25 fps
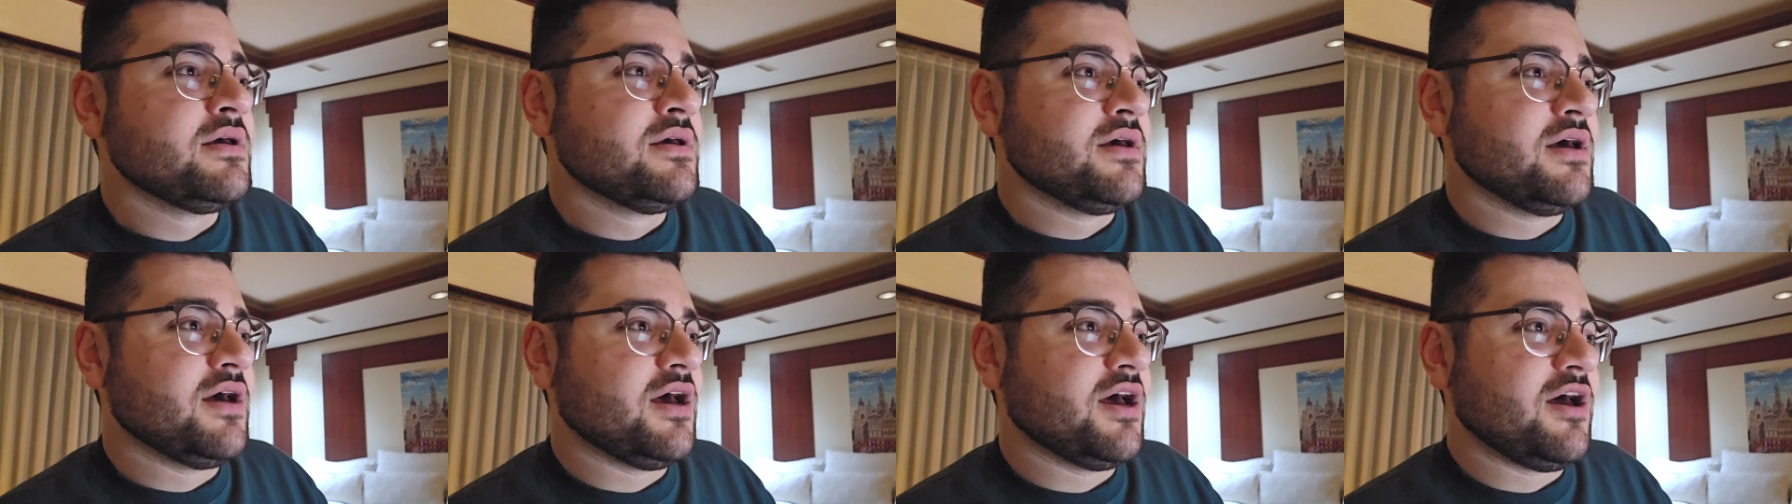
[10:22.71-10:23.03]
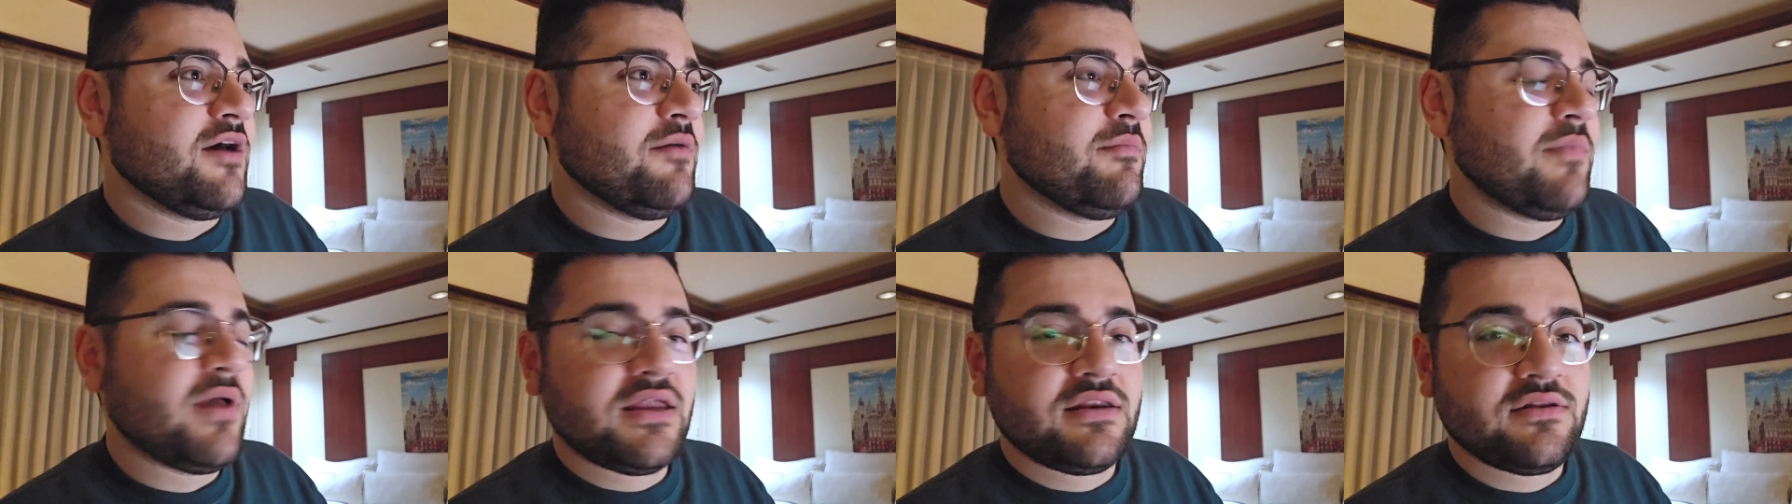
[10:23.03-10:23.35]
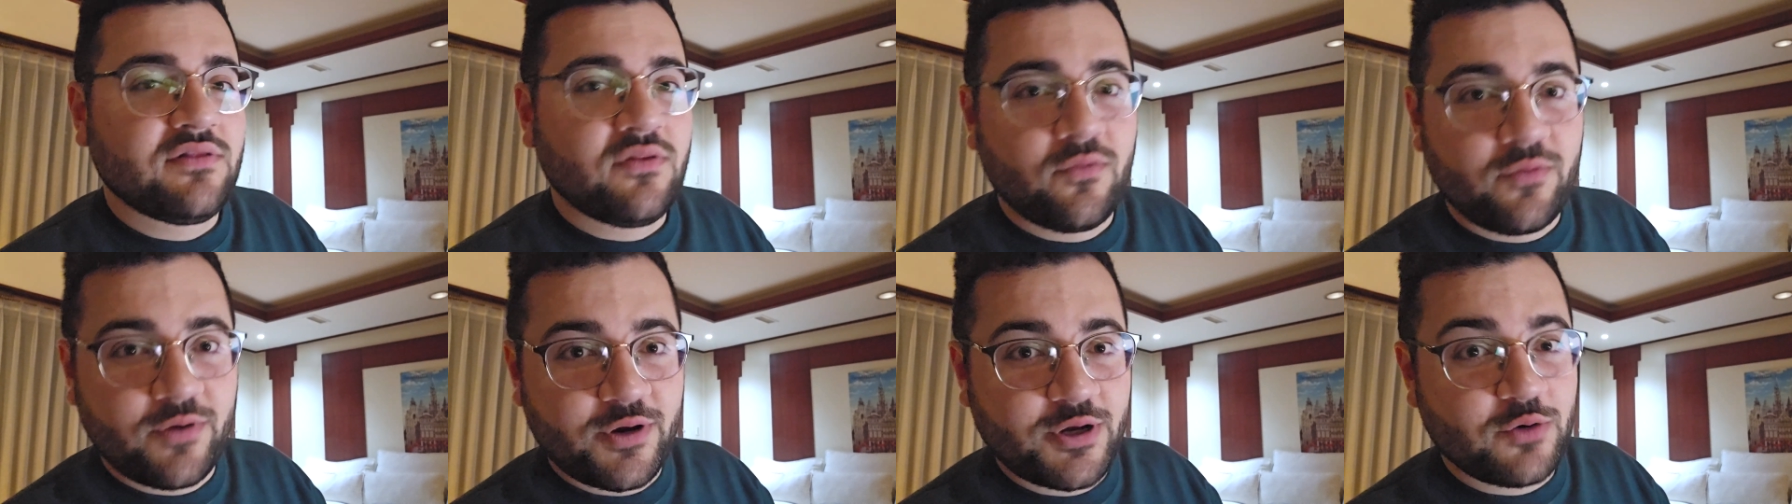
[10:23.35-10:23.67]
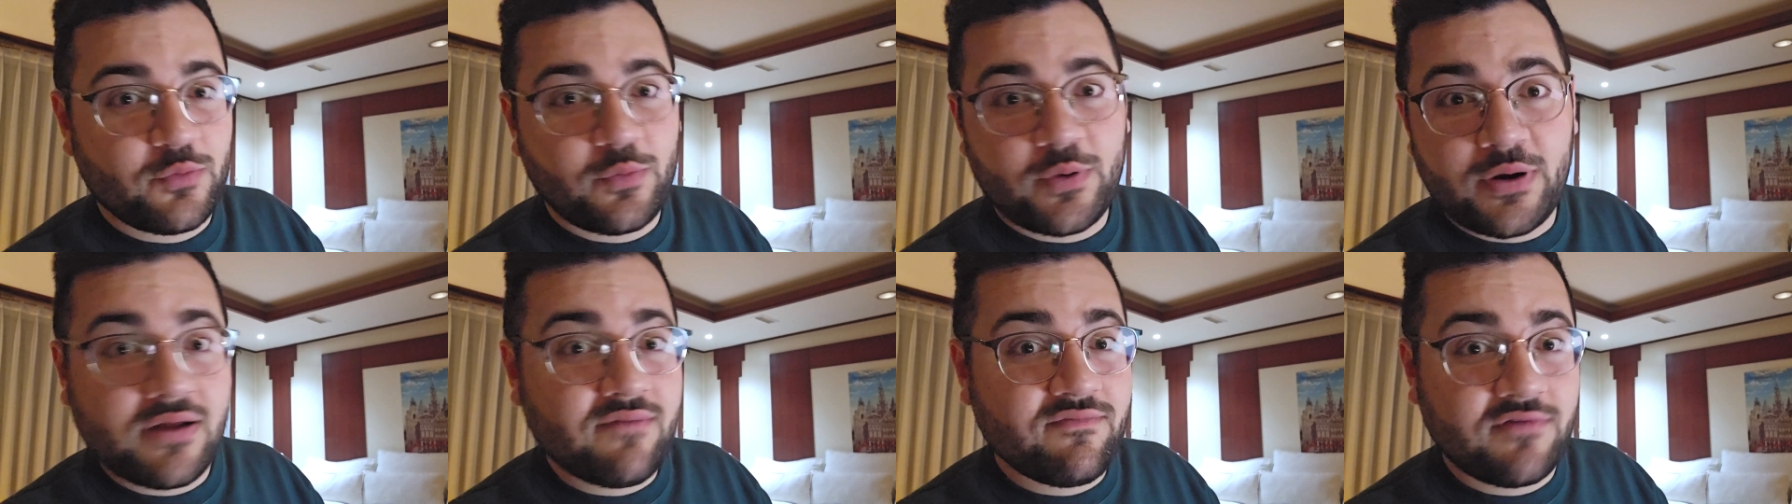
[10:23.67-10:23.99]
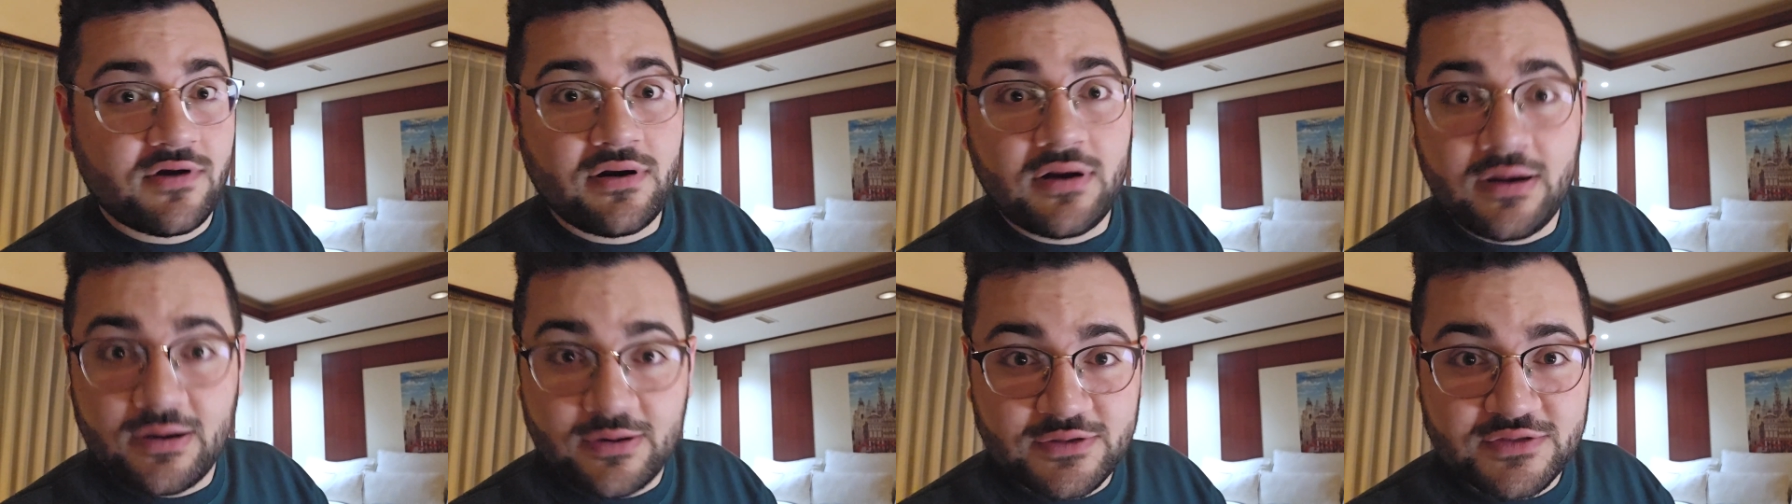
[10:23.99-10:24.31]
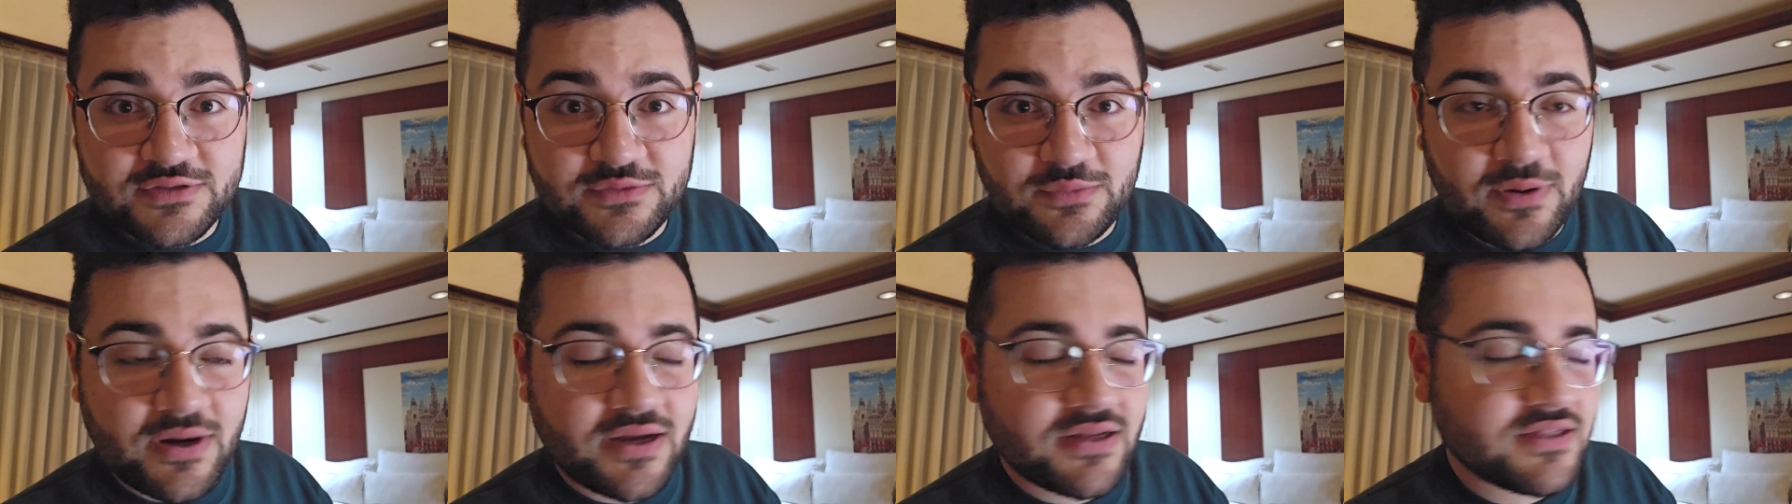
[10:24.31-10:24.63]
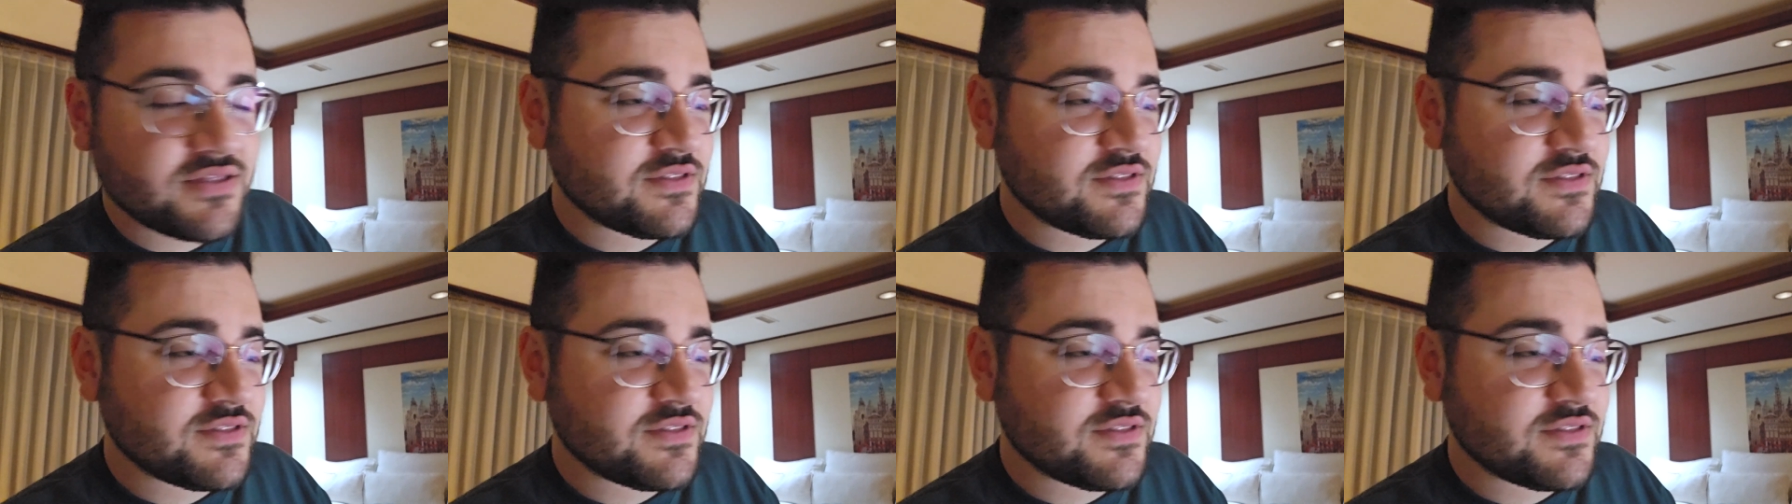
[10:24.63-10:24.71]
Mandalorian, whatever else, right?